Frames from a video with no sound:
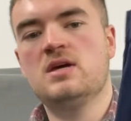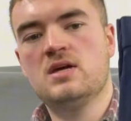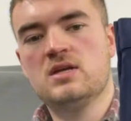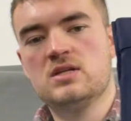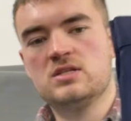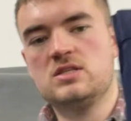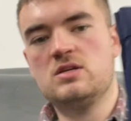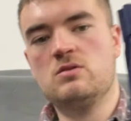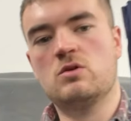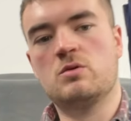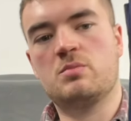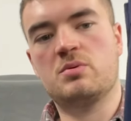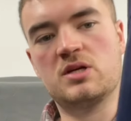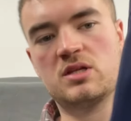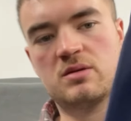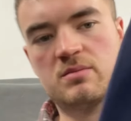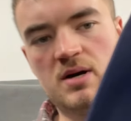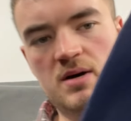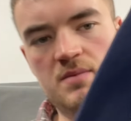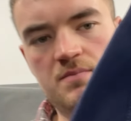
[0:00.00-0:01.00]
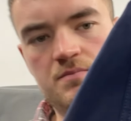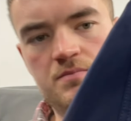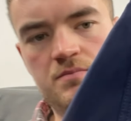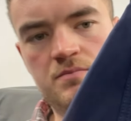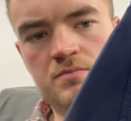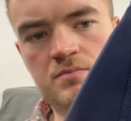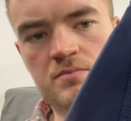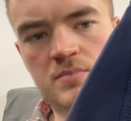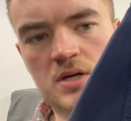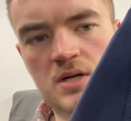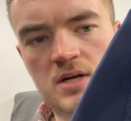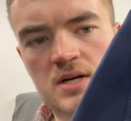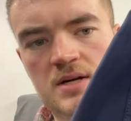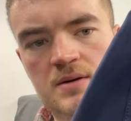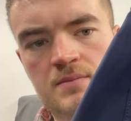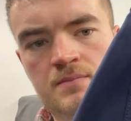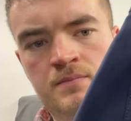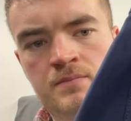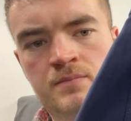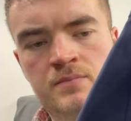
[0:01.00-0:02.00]
Still would have picked them up. But
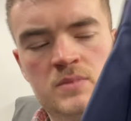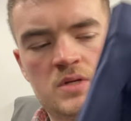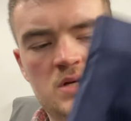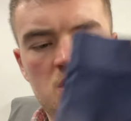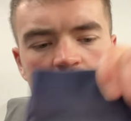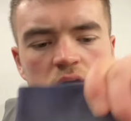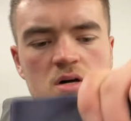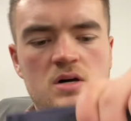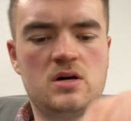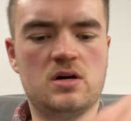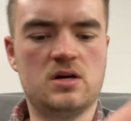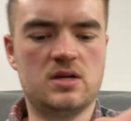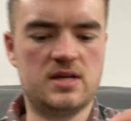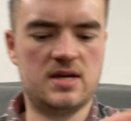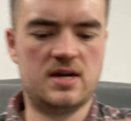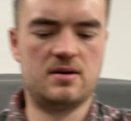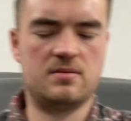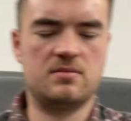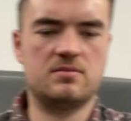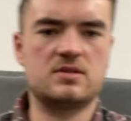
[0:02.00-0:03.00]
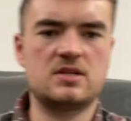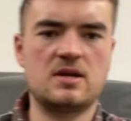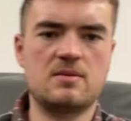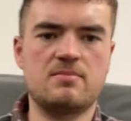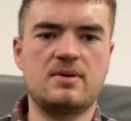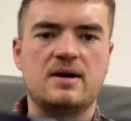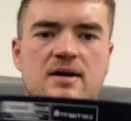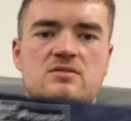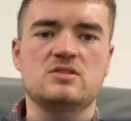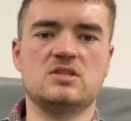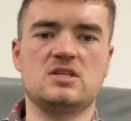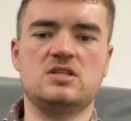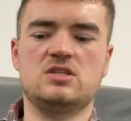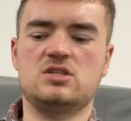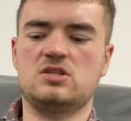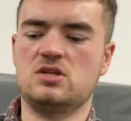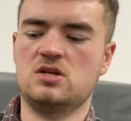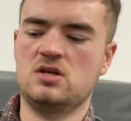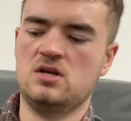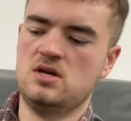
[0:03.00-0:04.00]
Carhartt, yeah, £10 each.